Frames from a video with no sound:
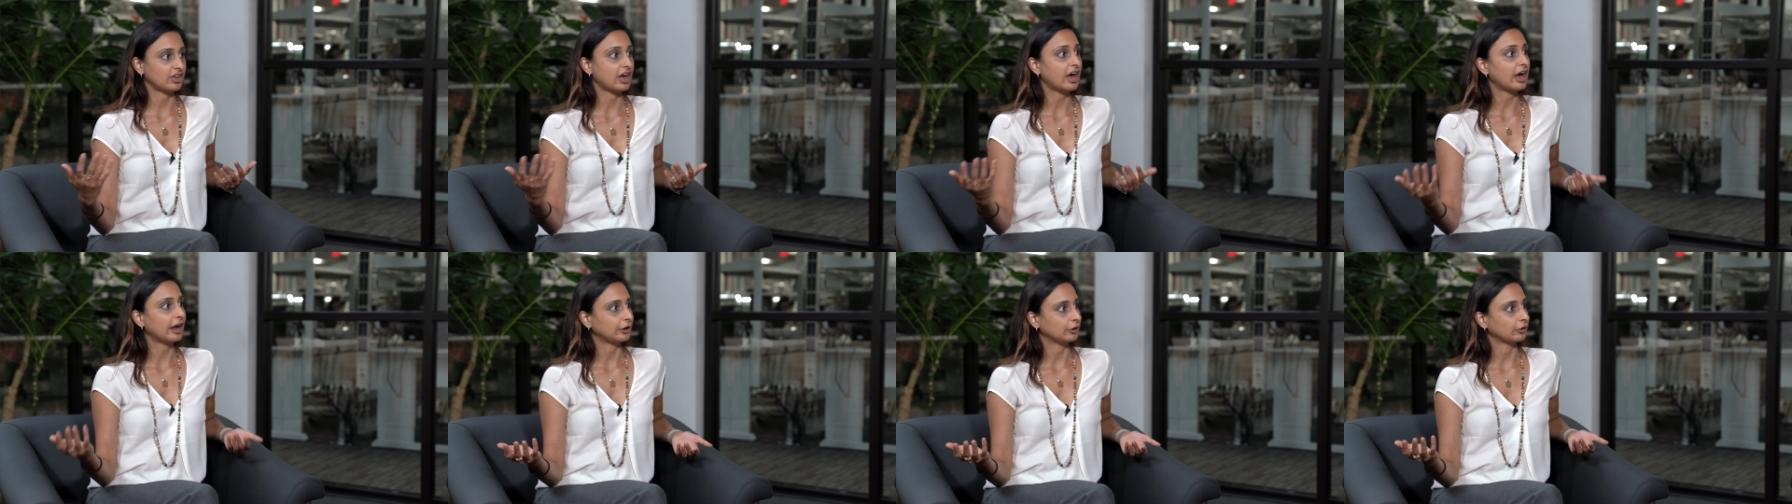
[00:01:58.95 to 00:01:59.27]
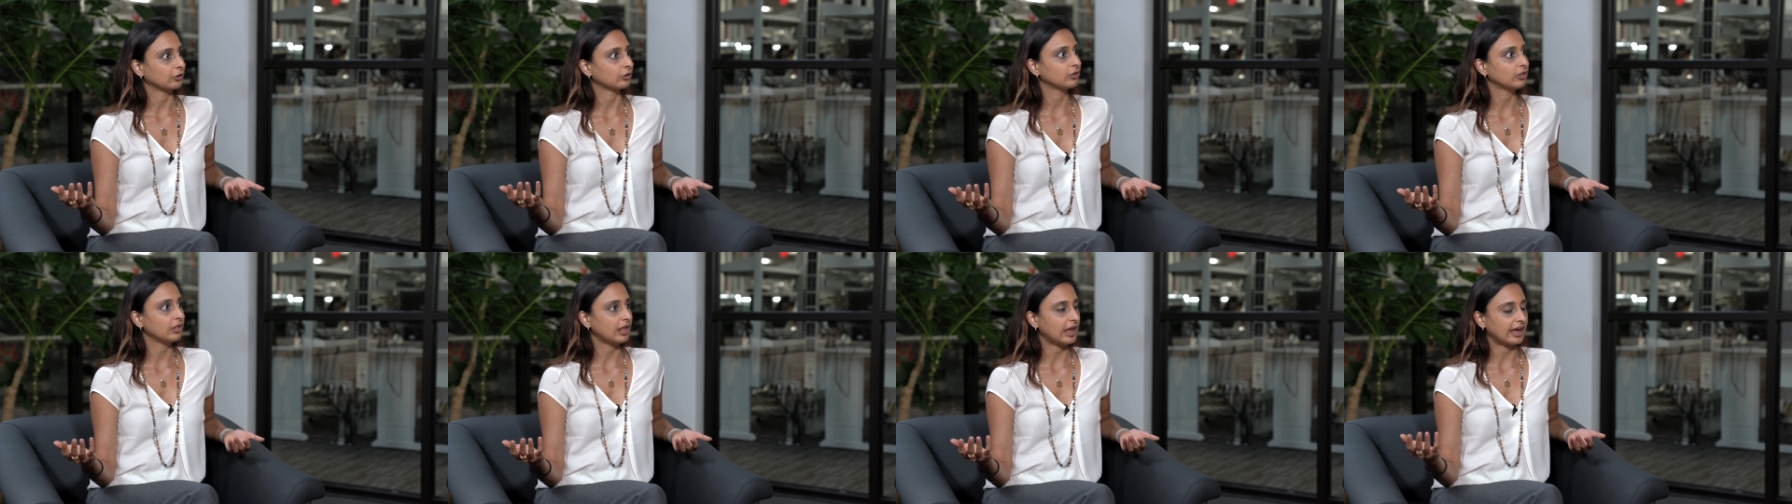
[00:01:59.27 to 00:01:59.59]

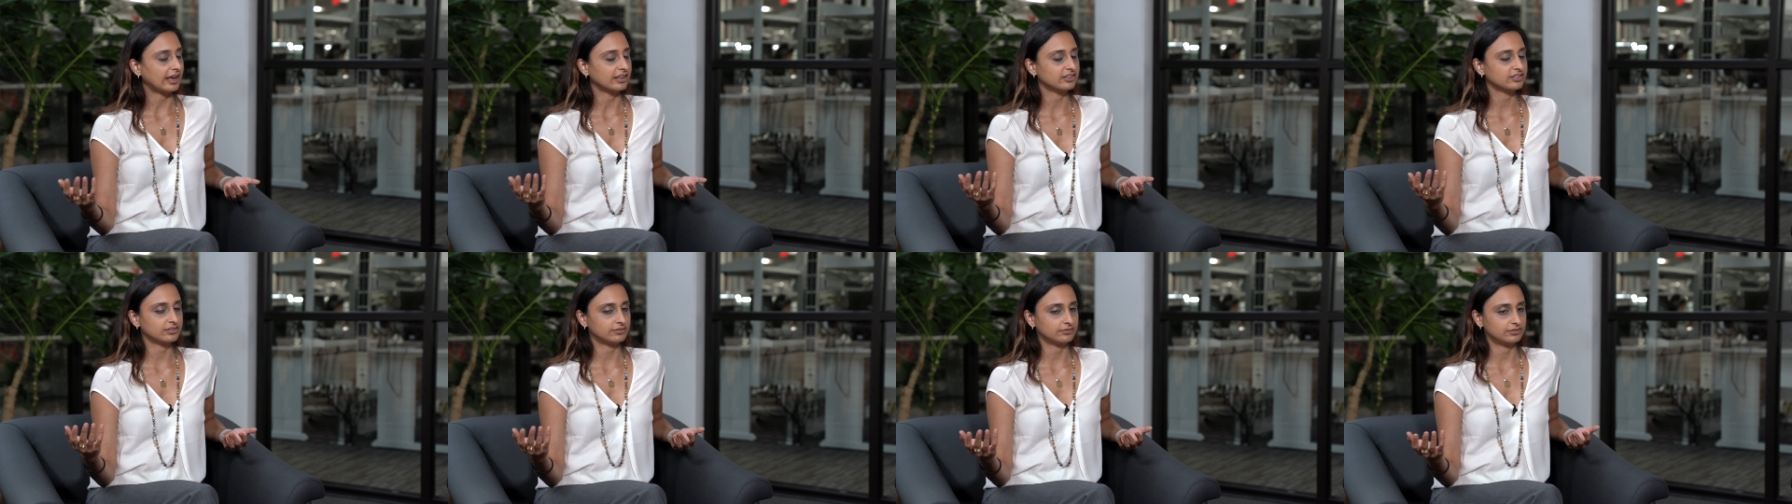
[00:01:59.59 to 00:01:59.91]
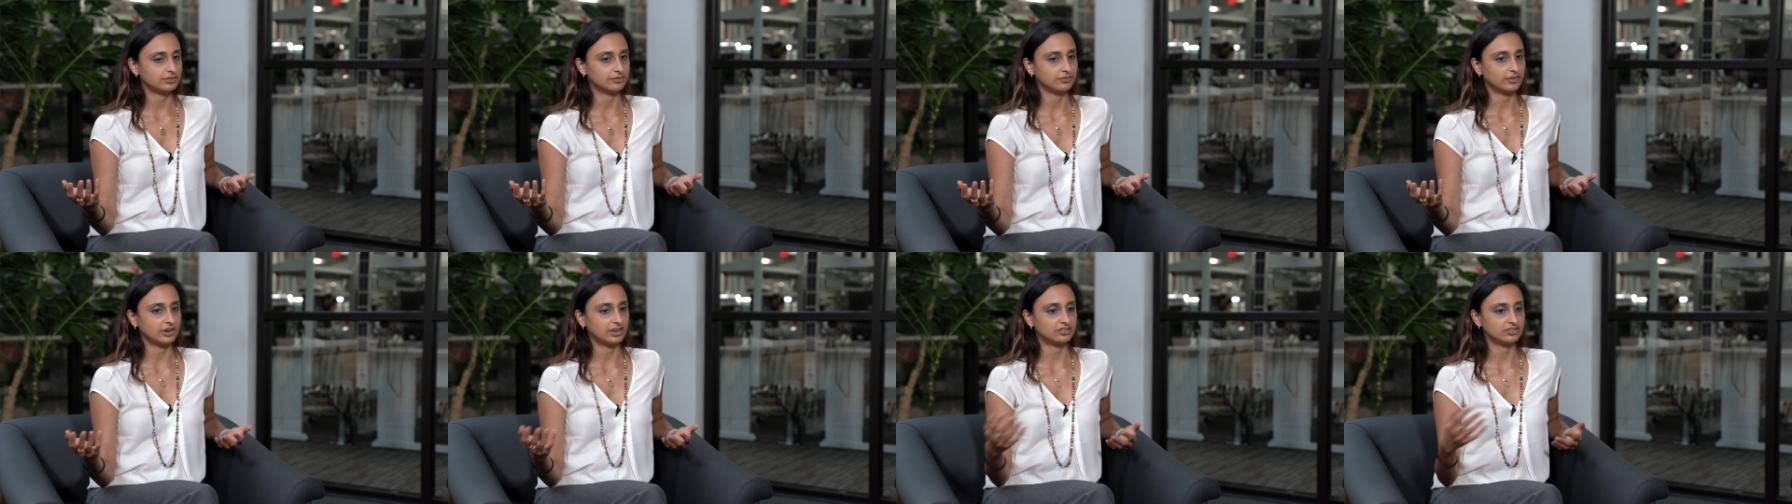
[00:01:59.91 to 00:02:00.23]
higher class of
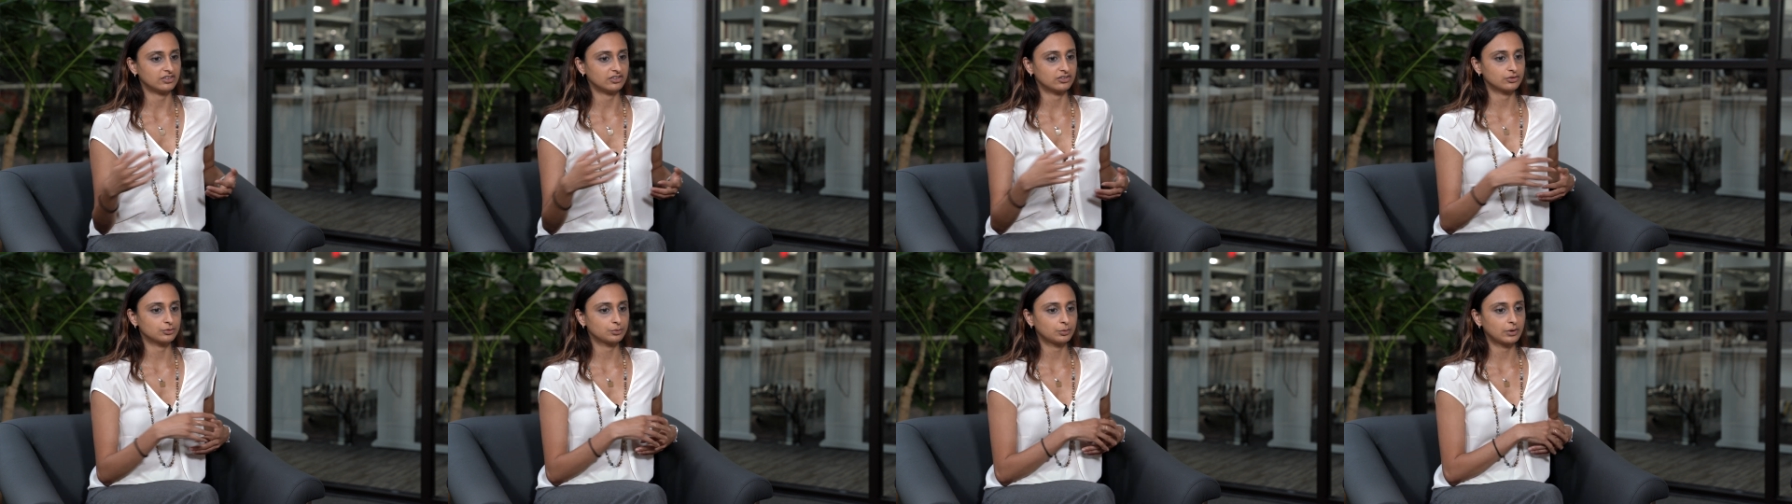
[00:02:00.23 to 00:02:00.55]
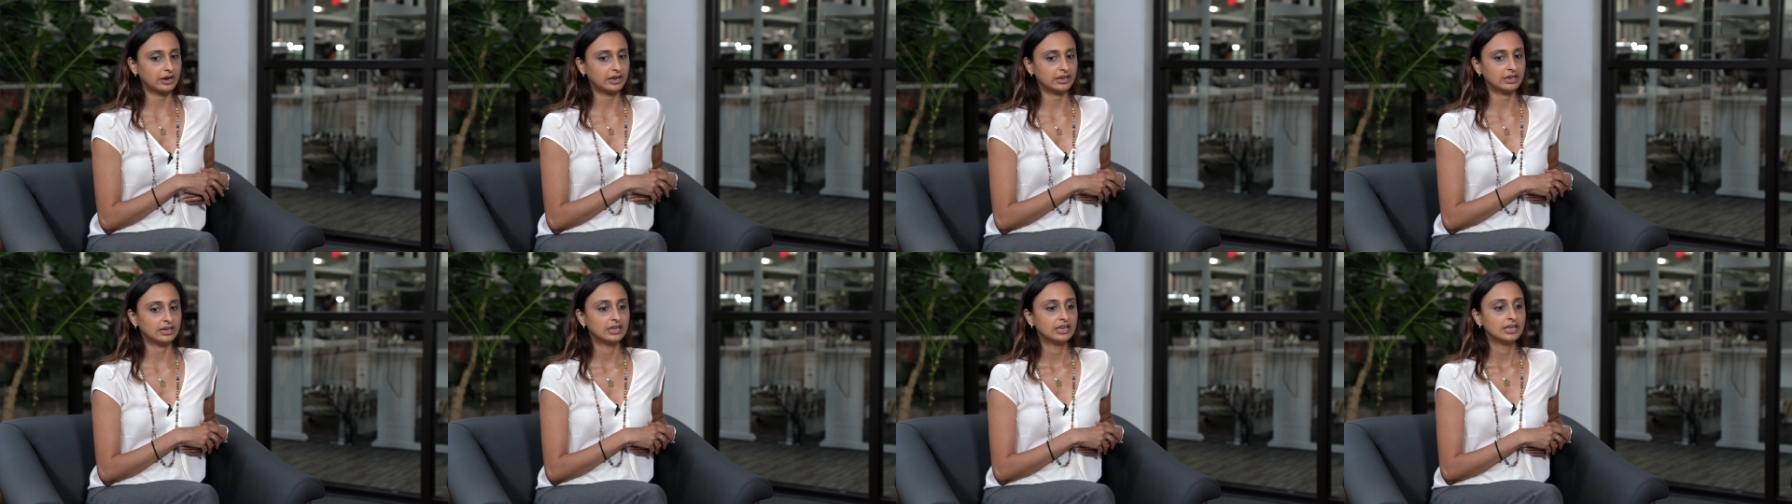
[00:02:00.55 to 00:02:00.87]
devices,
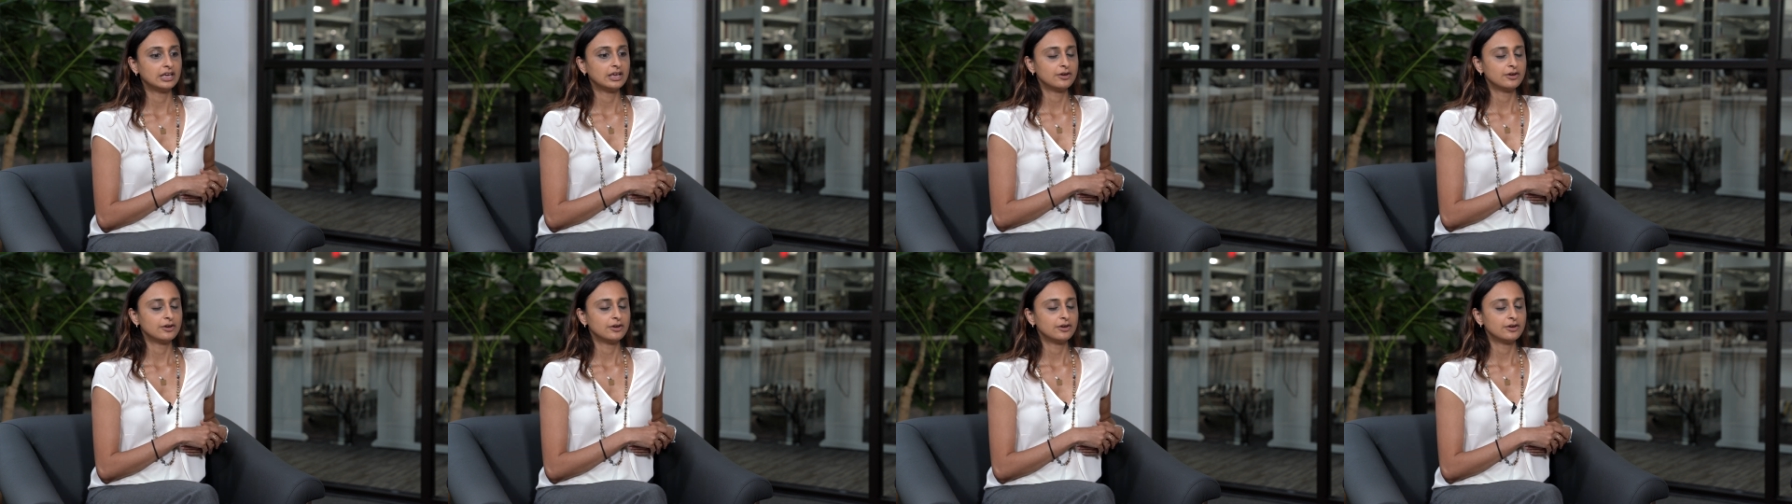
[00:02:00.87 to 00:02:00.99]
right?